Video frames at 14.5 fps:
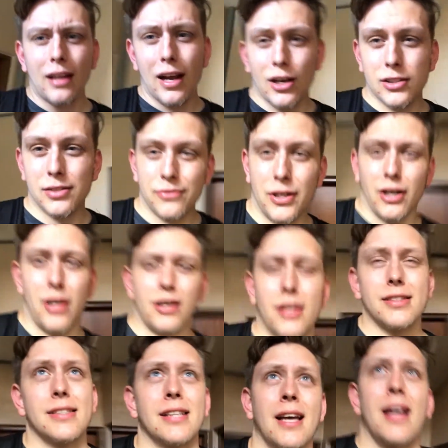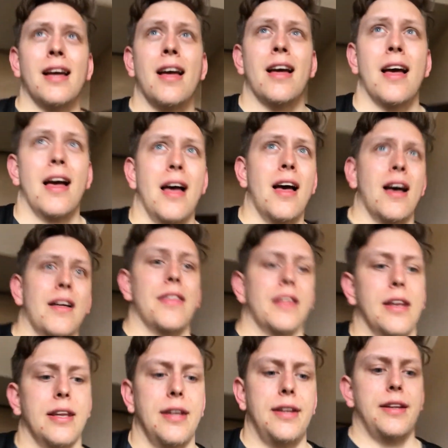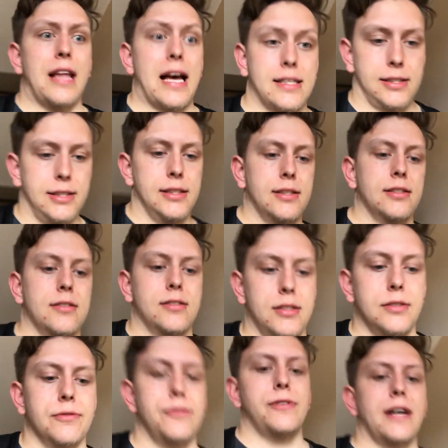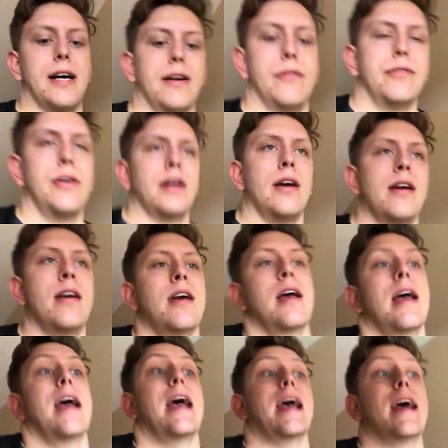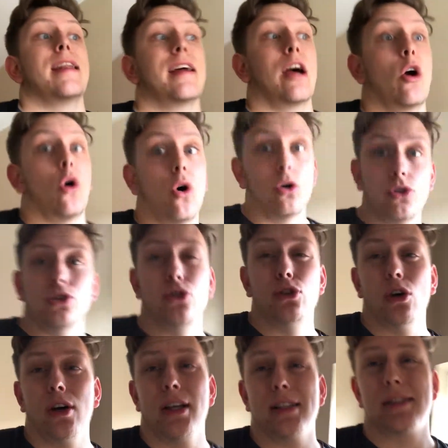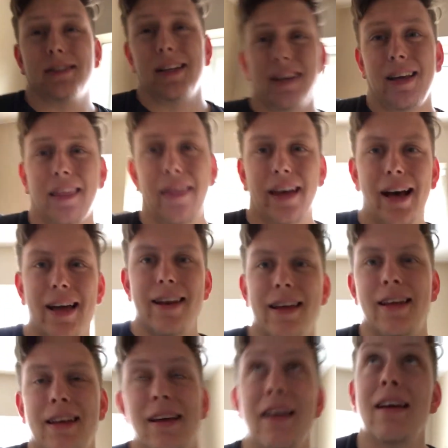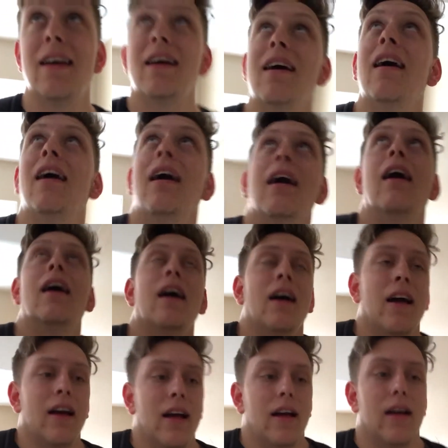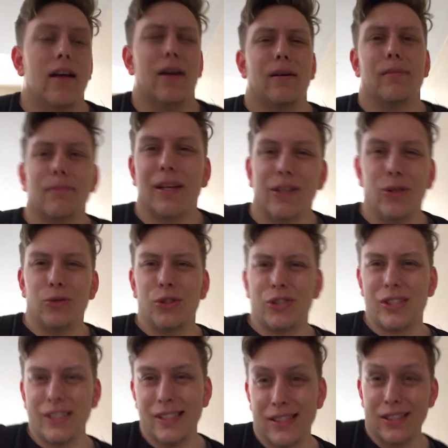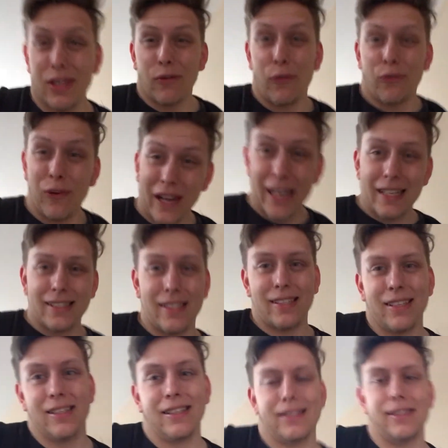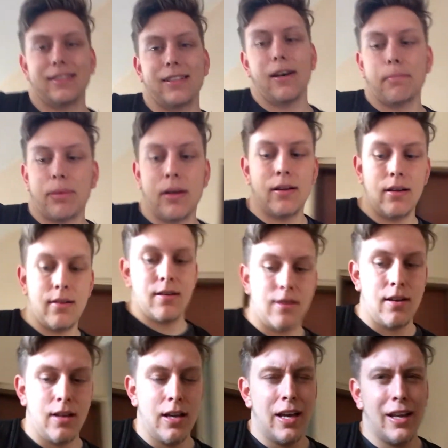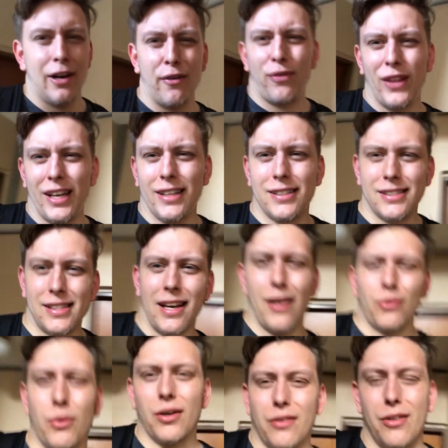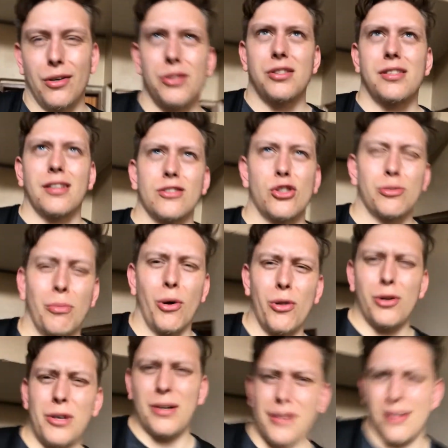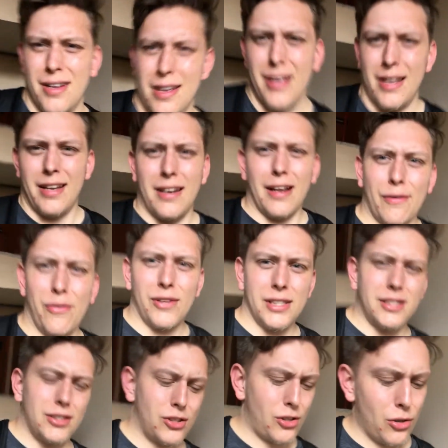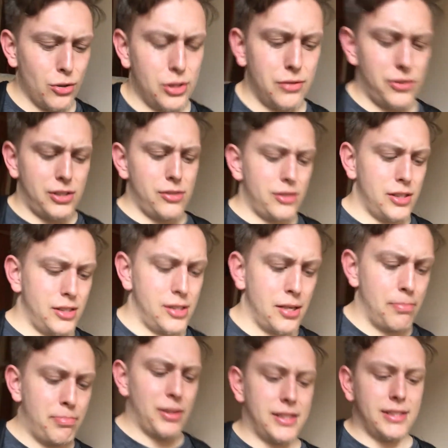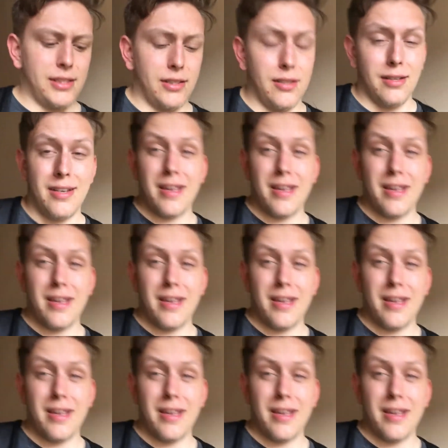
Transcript: House of Cards, the last season, season 5, and I also saw yesterday that a new season of Flaked is up. Now Flaked is kind of one of those smaller Netflix exclusive series, but still